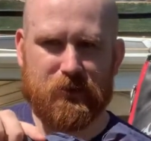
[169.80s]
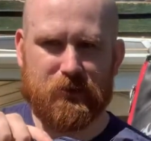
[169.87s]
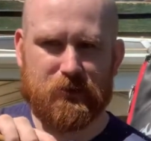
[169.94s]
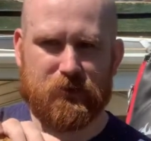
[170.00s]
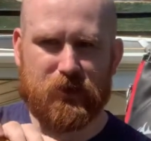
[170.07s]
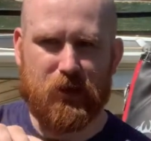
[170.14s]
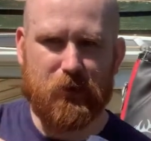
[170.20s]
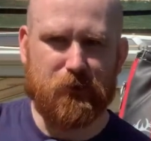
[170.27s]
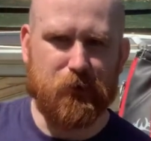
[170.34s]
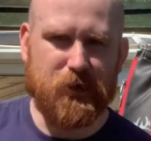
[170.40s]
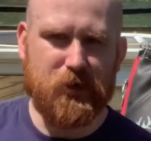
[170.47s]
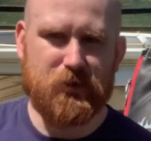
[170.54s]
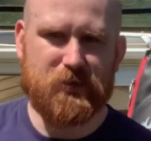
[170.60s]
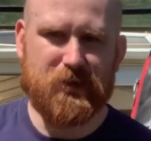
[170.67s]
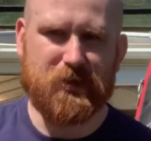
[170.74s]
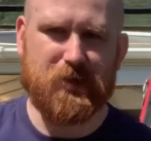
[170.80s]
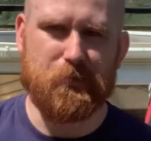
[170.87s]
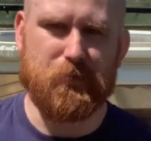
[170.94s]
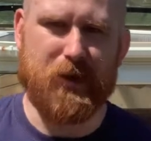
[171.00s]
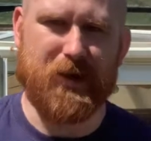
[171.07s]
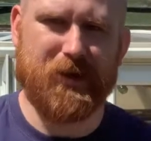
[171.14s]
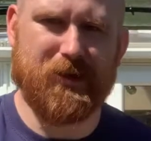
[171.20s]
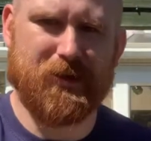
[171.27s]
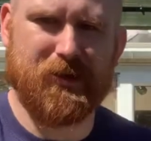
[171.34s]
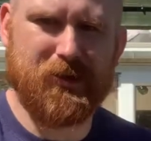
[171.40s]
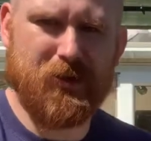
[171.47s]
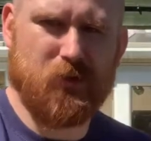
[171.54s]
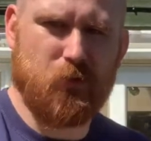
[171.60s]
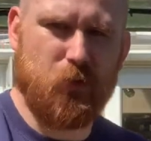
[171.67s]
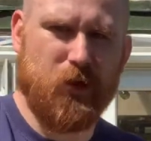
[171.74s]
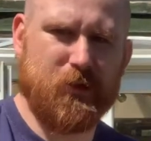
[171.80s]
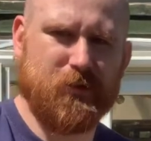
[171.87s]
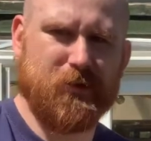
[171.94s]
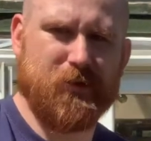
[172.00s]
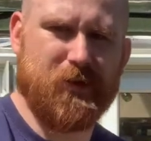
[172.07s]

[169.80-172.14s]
So if we're using the umbrella, one,